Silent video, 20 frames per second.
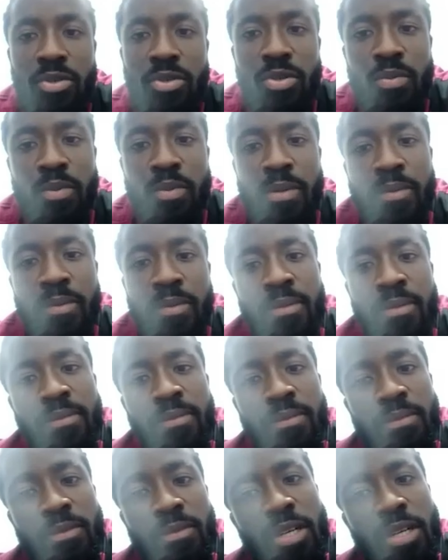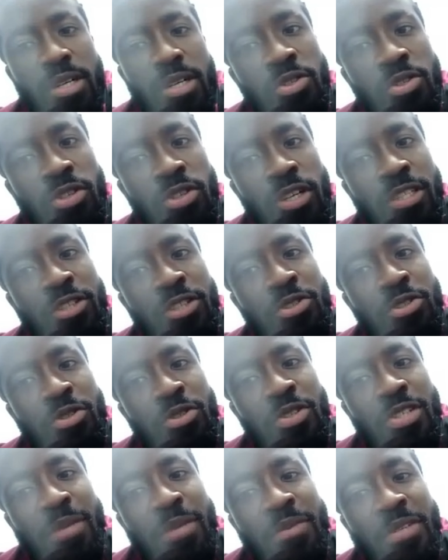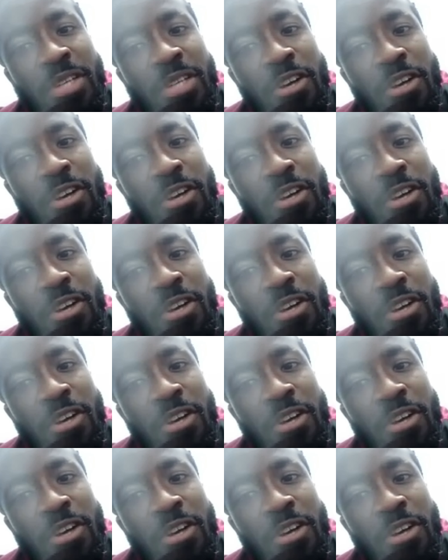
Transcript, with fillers: no problem. Please, please don't themselves.